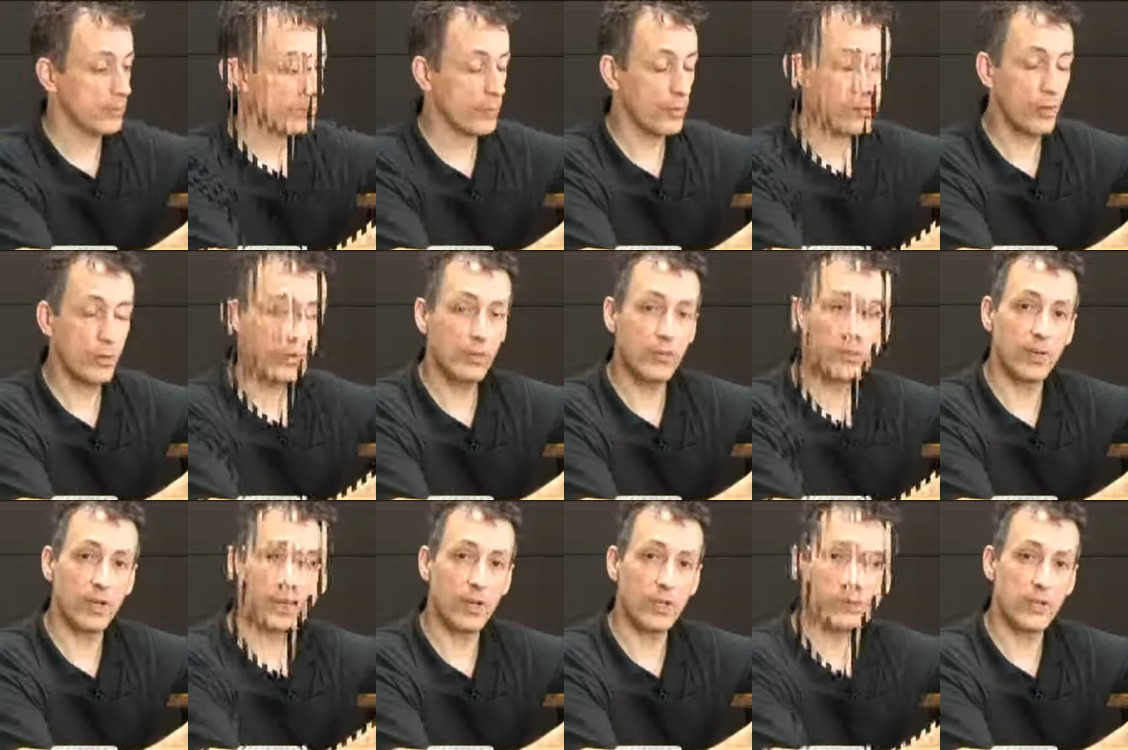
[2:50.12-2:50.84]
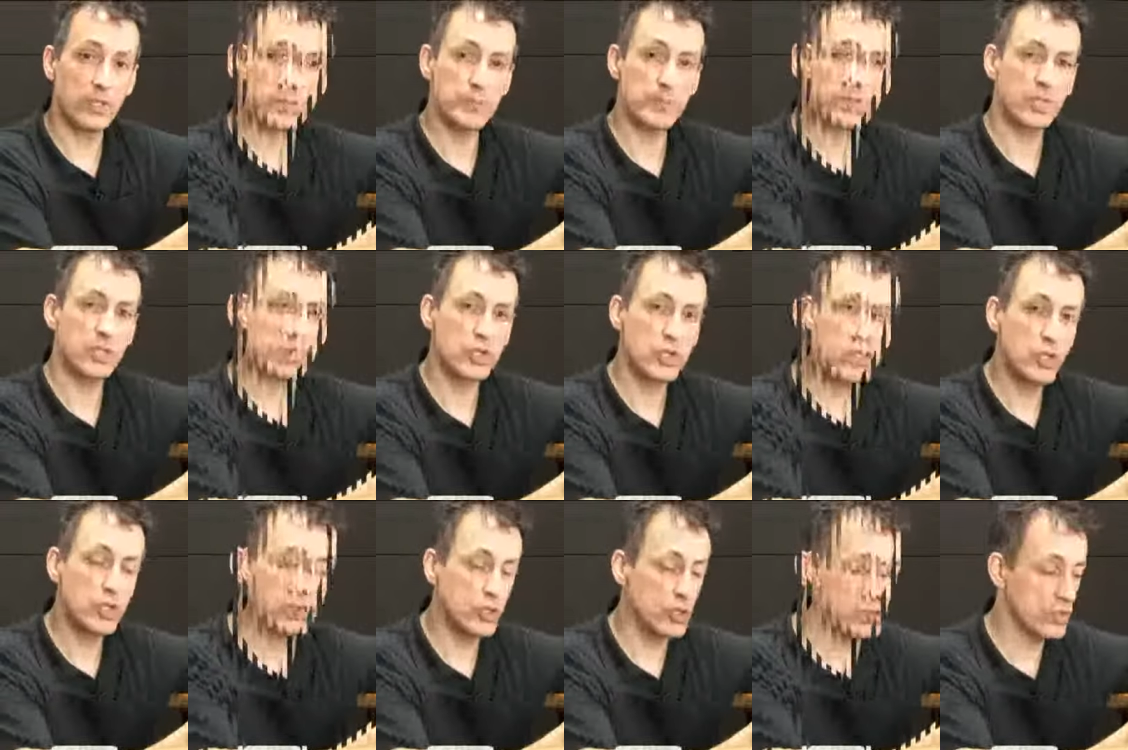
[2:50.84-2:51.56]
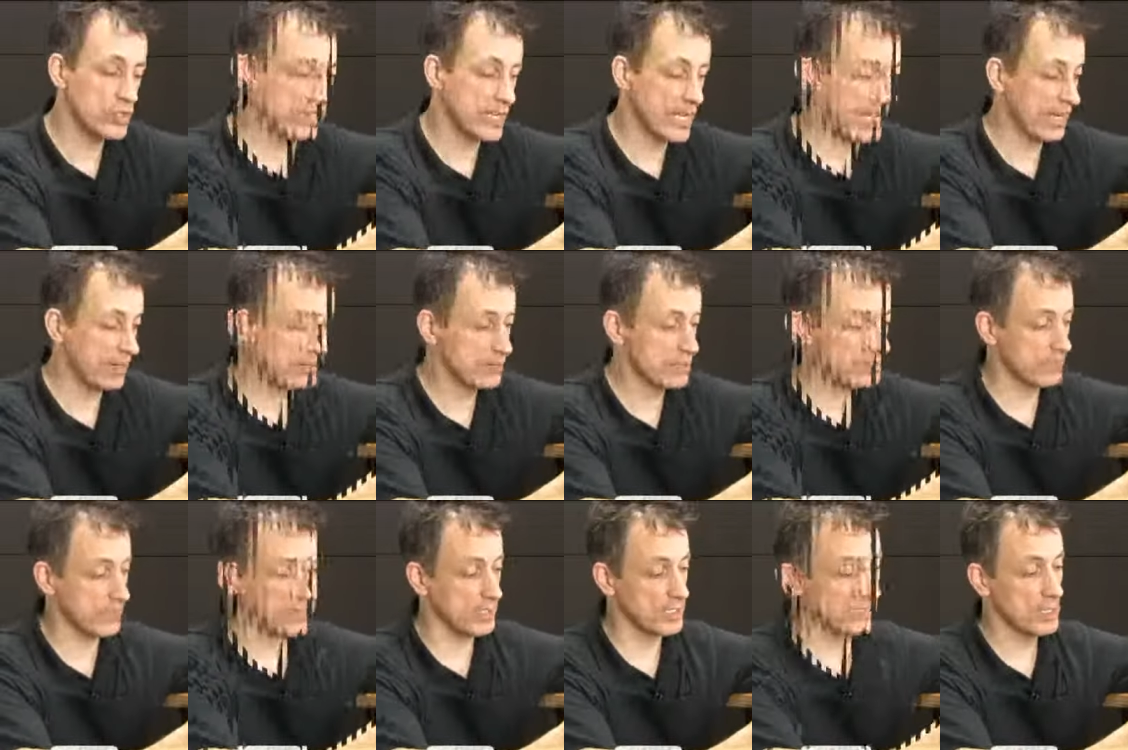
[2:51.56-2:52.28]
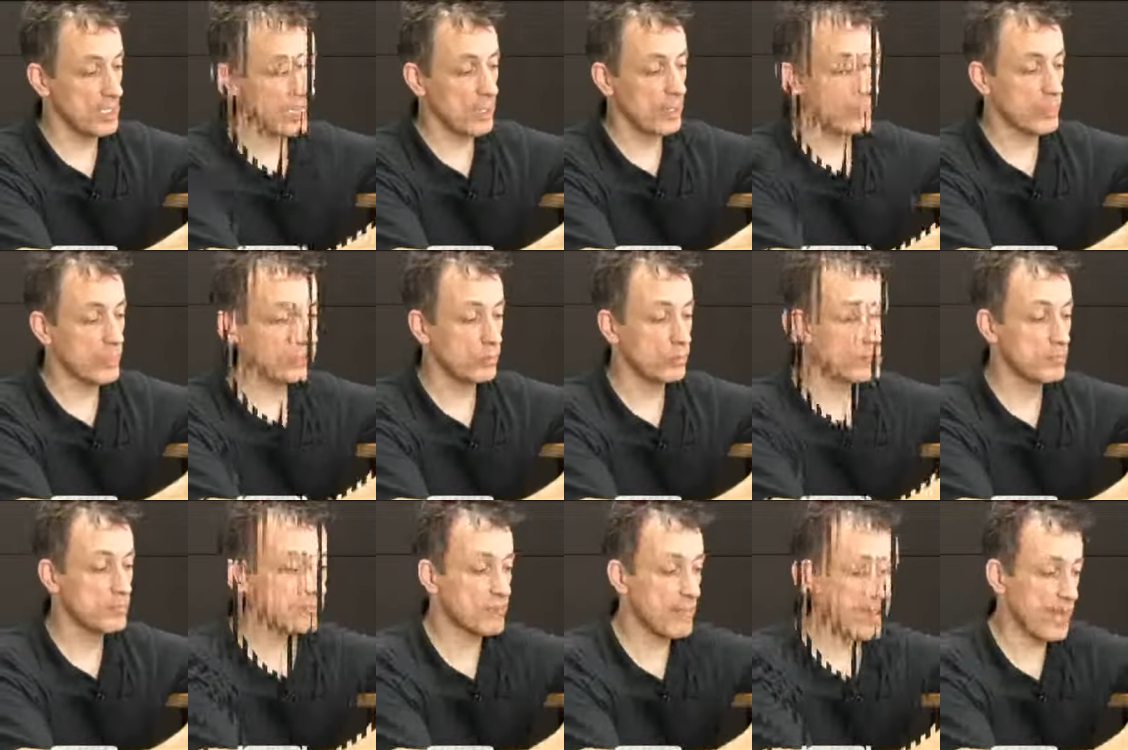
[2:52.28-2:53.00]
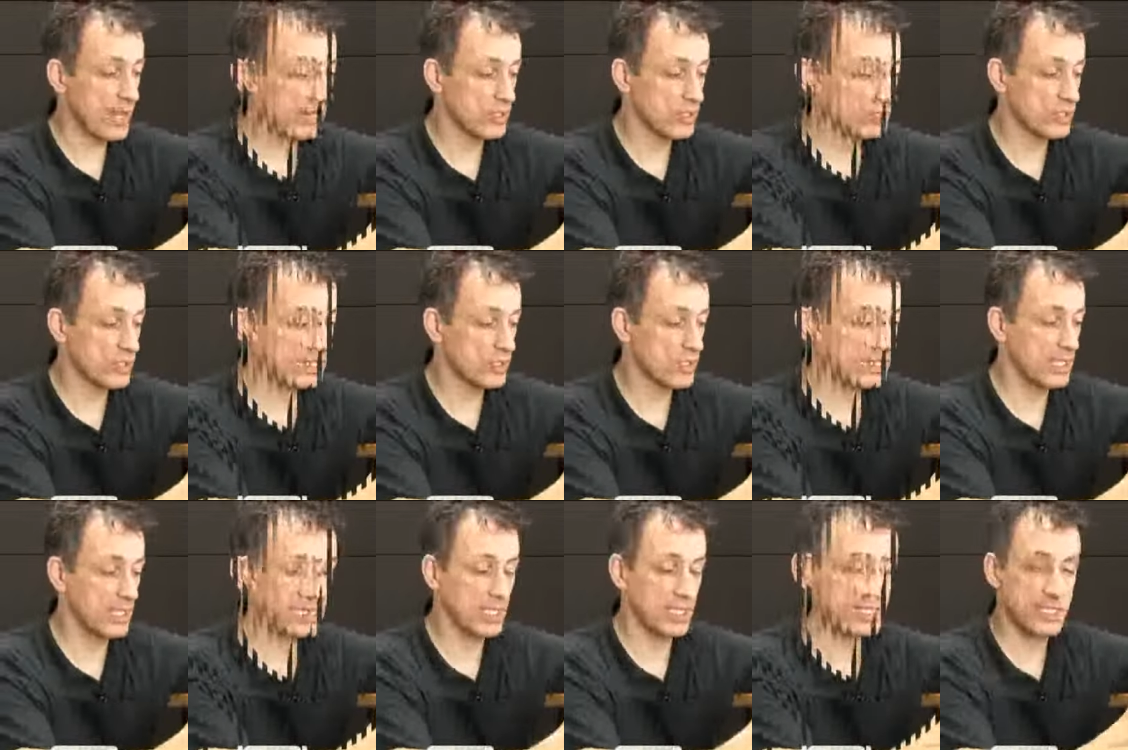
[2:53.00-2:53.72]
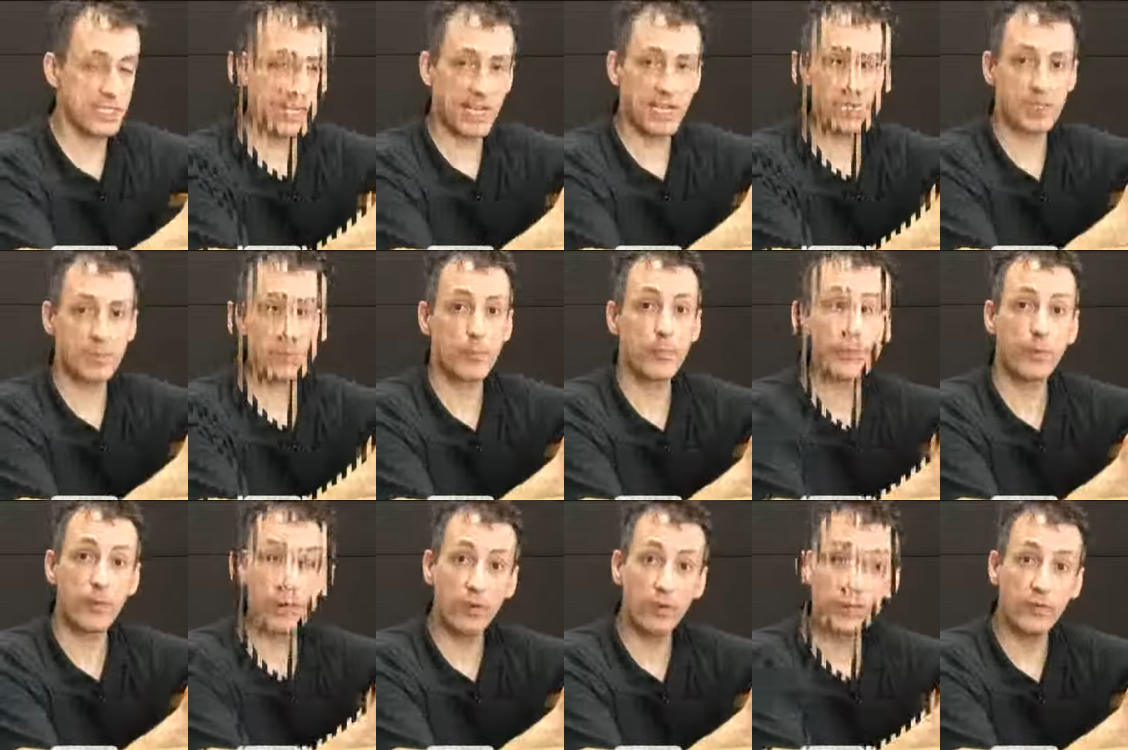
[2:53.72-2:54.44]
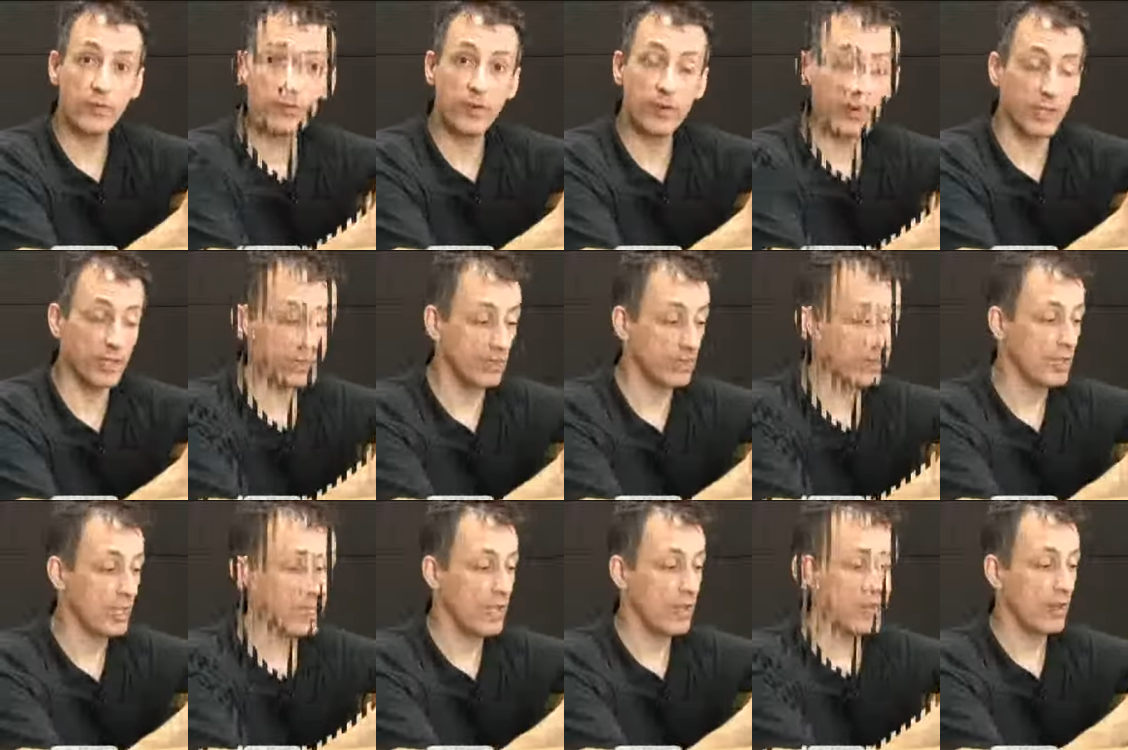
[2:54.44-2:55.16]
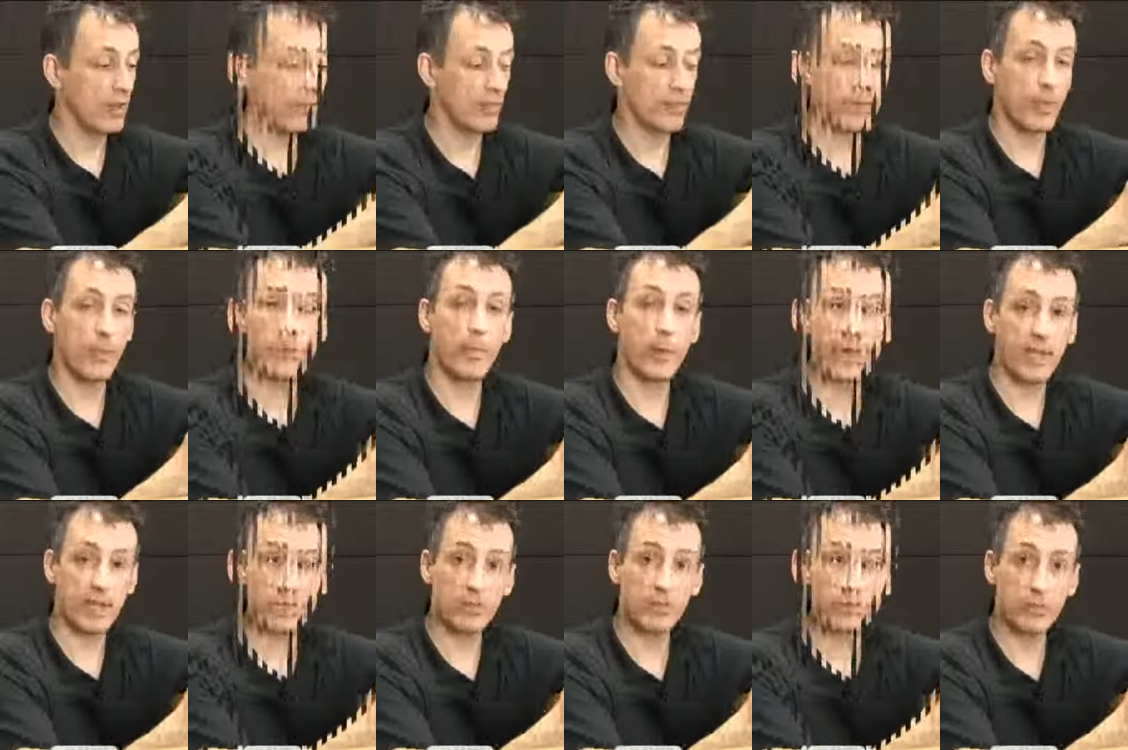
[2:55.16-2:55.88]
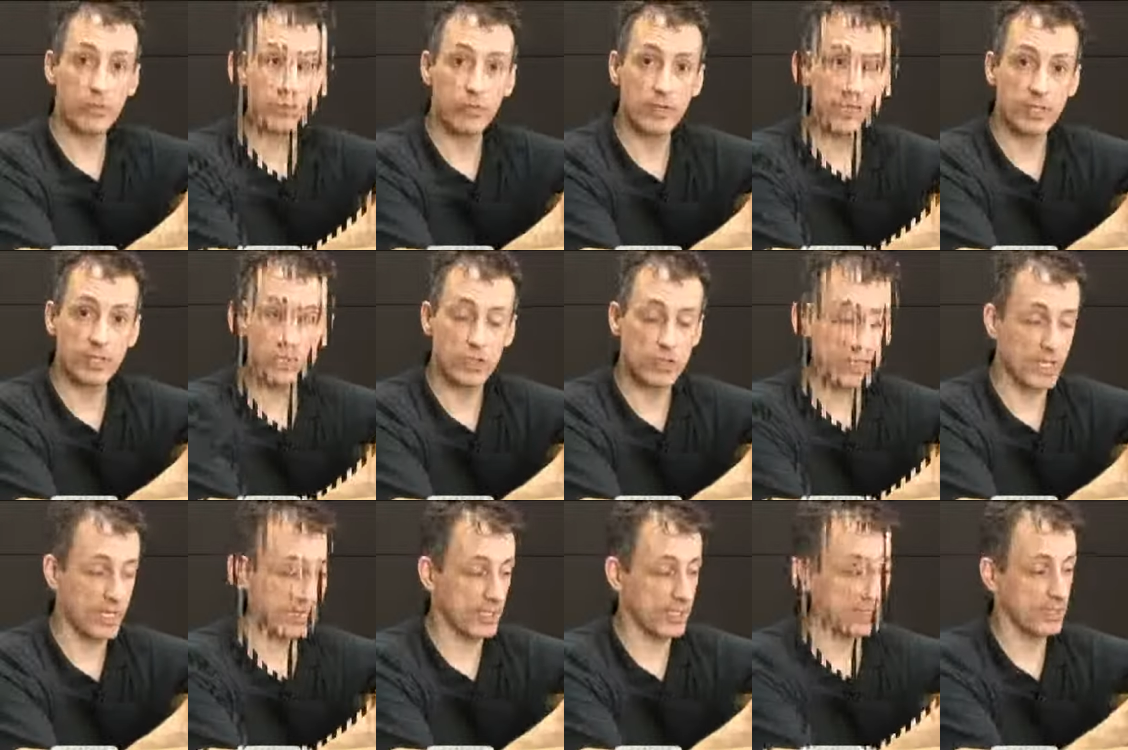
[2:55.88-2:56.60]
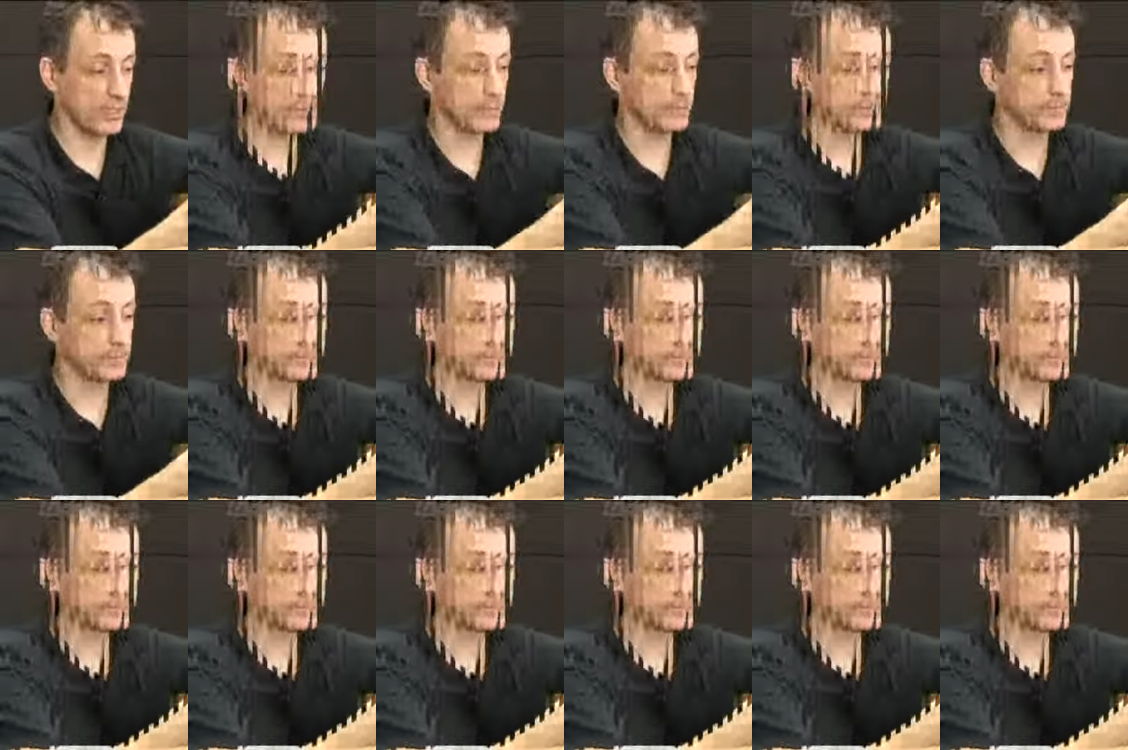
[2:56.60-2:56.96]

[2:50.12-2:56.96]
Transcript: profile that's been turned out of it that would match the exact profile of the back of the ring shank.